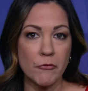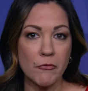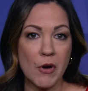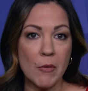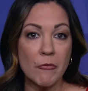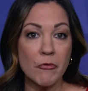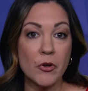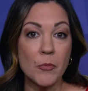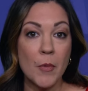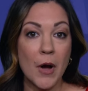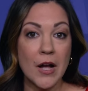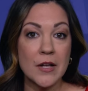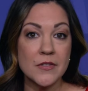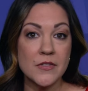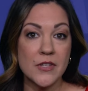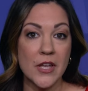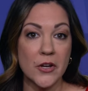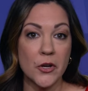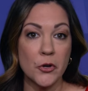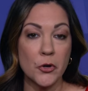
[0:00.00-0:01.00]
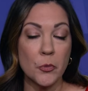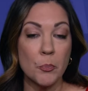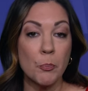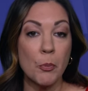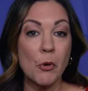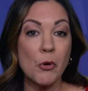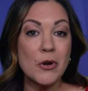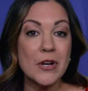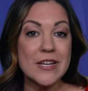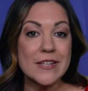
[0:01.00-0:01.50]
from Vermont Senator
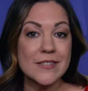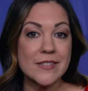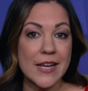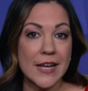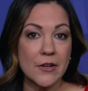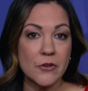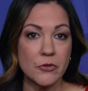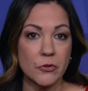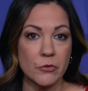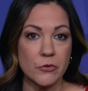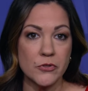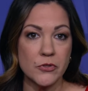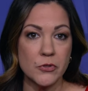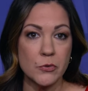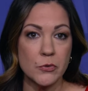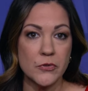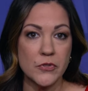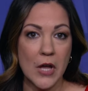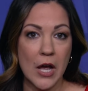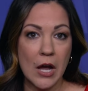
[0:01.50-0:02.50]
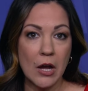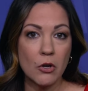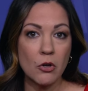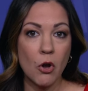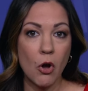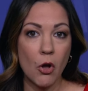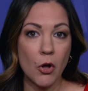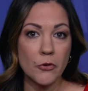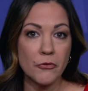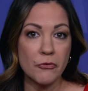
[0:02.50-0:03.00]
Bernie Sanders, who's
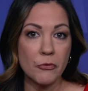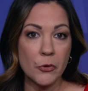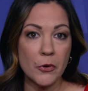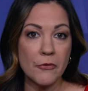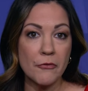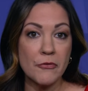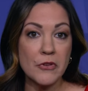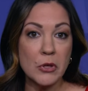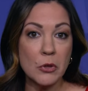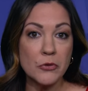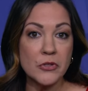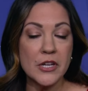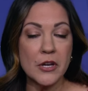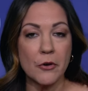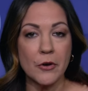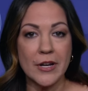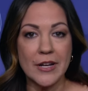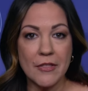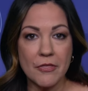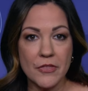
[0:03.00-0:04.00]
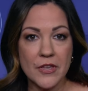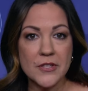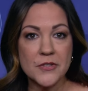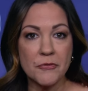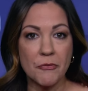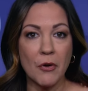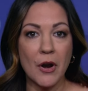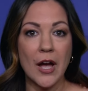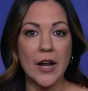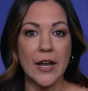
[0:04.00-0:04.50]
called for a field hearing
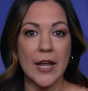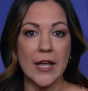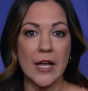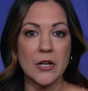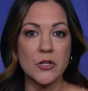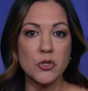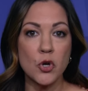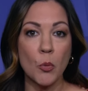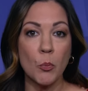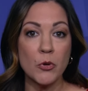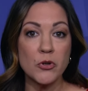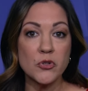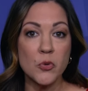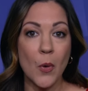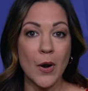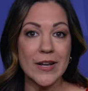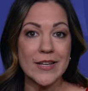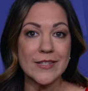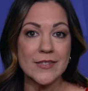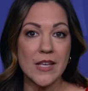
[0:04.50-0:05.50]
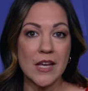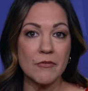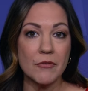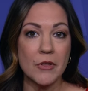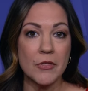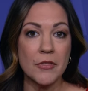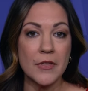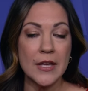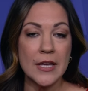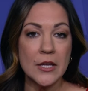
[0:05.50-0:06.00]
this Friday, October
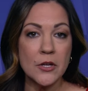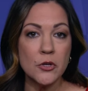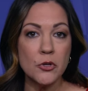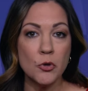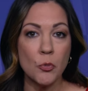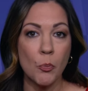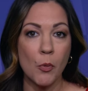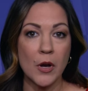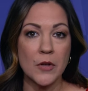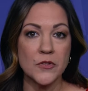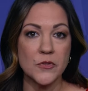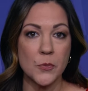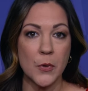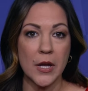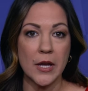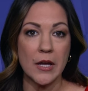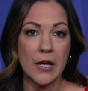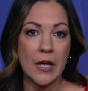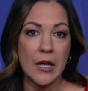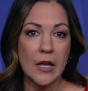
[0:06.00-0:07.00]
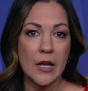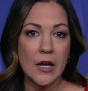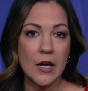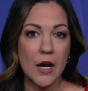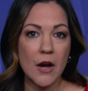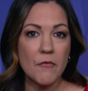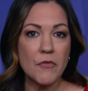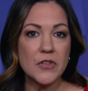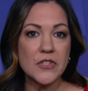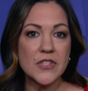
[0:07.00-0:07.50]
27th, in New Brunswick
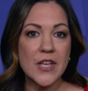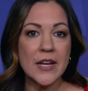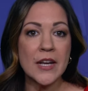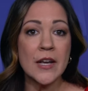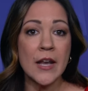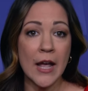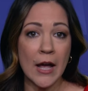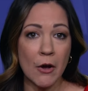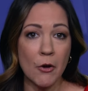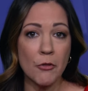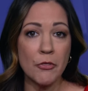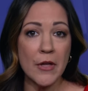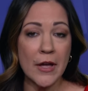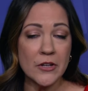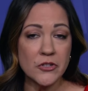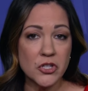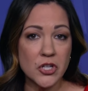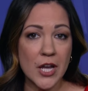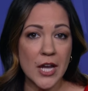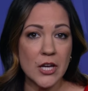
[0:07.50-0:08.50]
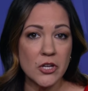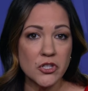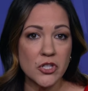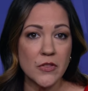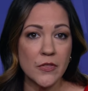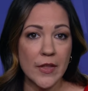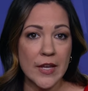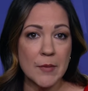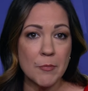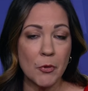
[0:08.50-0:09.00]
of the Senate Health,
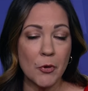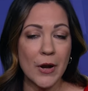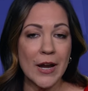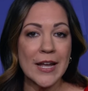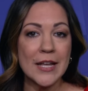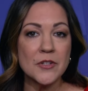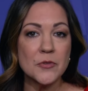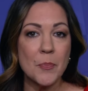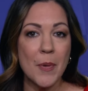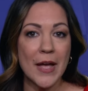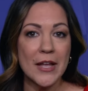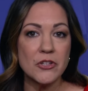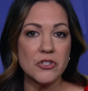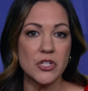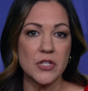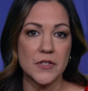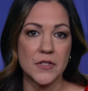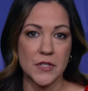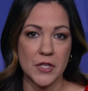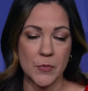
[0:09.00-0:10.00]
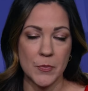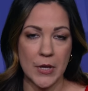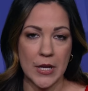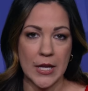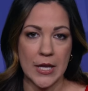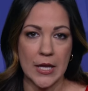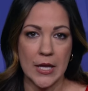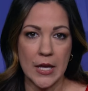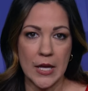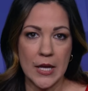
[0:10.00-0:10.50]
Education, Labor, and Pensions
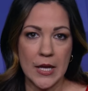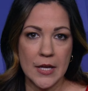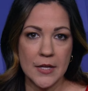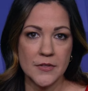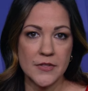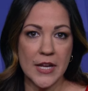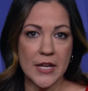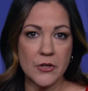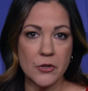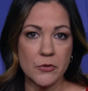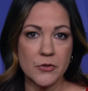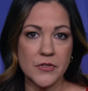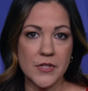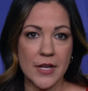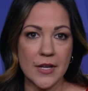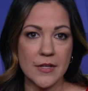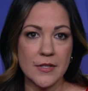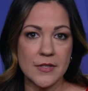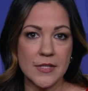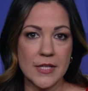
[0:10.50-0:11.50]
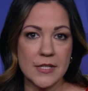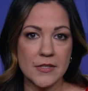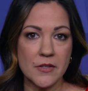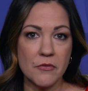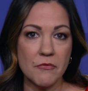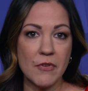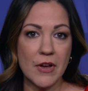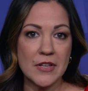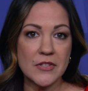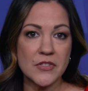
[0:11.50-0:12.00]
Committee. Sanders says he's
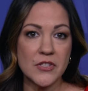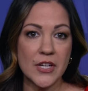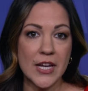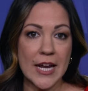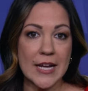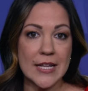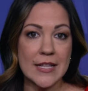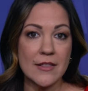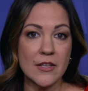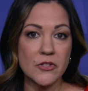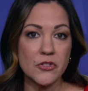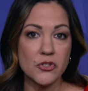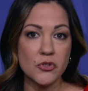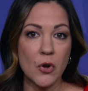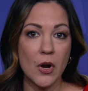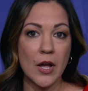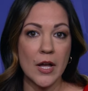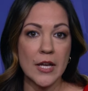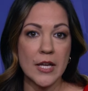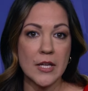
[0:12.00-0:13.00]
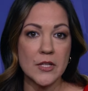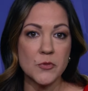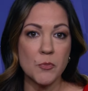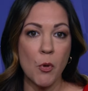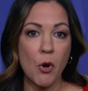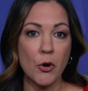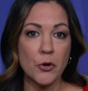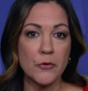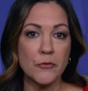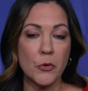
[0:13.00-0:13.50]
investigating this strike as
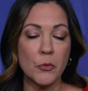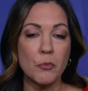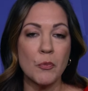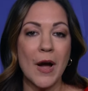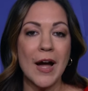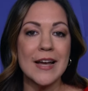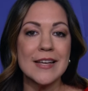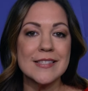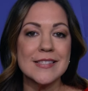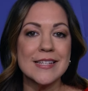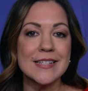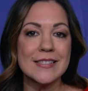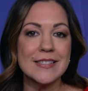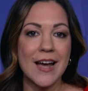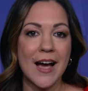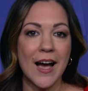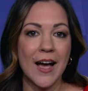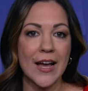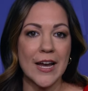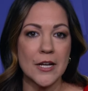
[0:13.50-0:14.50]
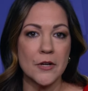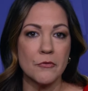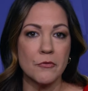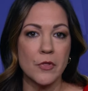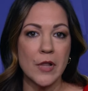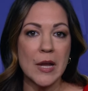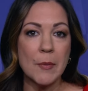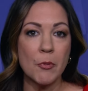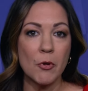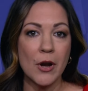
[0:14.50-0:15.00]
part of a rising tide
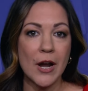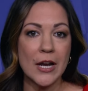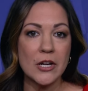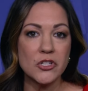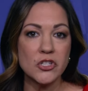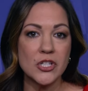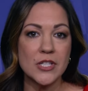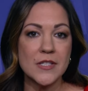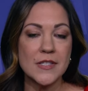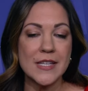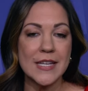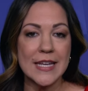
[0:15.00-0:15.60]
of labor actions